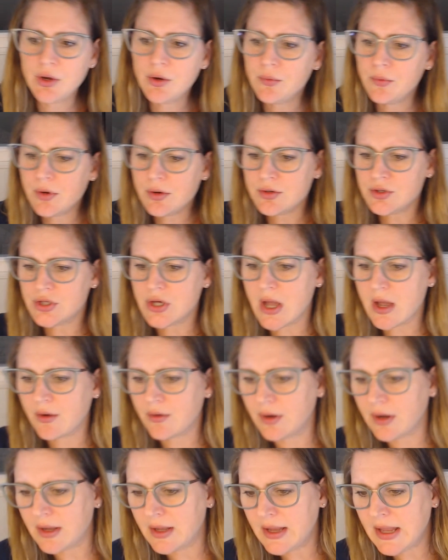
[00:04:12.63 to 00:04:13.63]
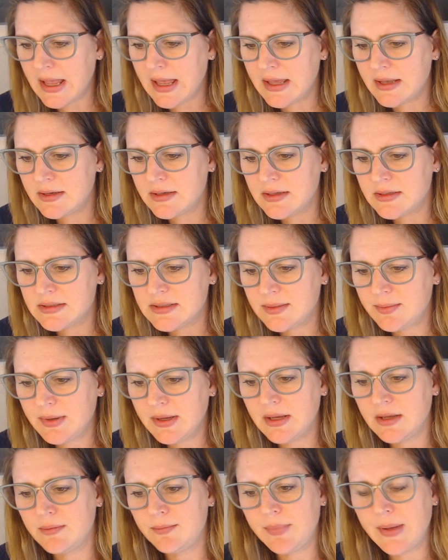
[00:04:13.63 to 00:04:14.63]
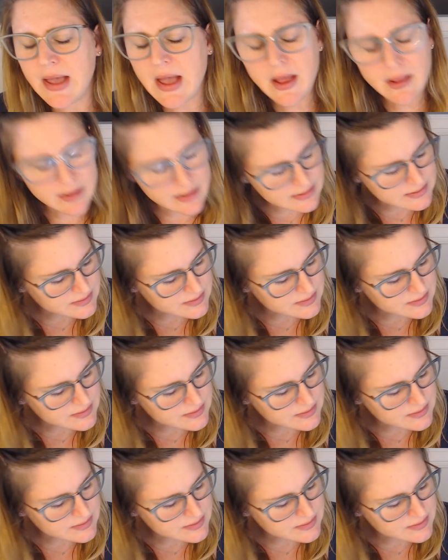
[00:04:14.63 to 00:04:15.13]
root chakra, and to be in balance